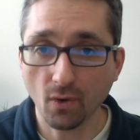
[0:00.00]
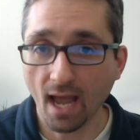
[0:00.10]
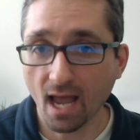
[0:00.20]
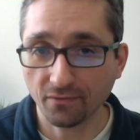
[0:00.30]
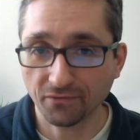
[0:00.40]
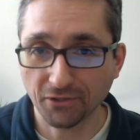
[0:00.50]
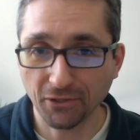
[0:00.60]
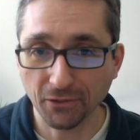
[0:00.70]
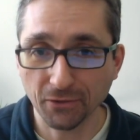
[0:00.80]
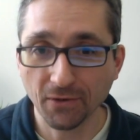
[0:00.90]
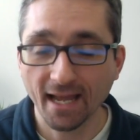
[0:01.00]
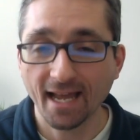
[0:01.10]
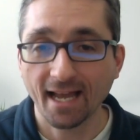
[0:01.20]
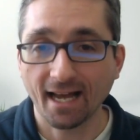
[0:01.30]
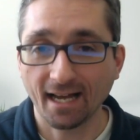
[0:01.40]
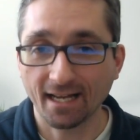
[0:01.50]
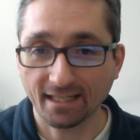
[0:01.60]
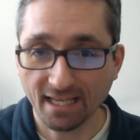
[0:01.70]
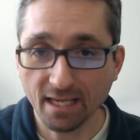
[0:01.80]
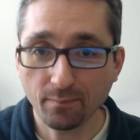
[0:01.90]
have to
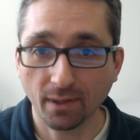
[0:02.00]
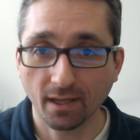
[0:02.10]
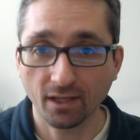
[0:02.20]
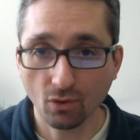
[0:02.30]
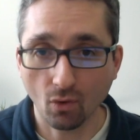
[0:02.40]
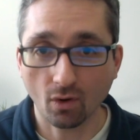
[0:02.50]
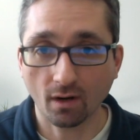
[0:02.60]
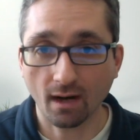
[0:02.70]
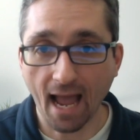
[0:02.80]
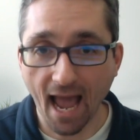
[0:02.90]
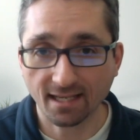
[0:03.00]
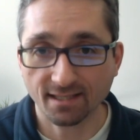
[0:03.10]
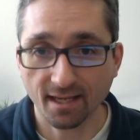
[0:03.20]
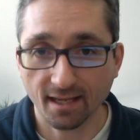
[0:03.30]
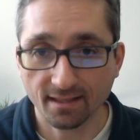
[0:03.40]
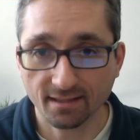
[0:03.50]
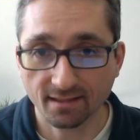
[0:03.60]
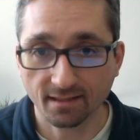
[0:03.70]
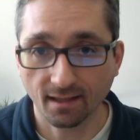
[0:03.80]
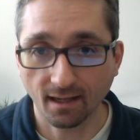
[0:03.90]
keep your
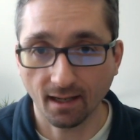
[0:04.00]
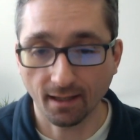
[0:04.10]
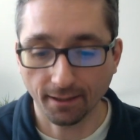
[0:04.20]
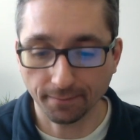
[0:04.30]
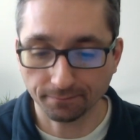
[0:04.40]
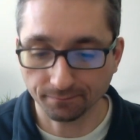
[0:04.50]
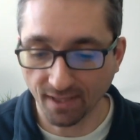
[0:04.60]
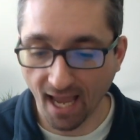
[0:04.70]
access. I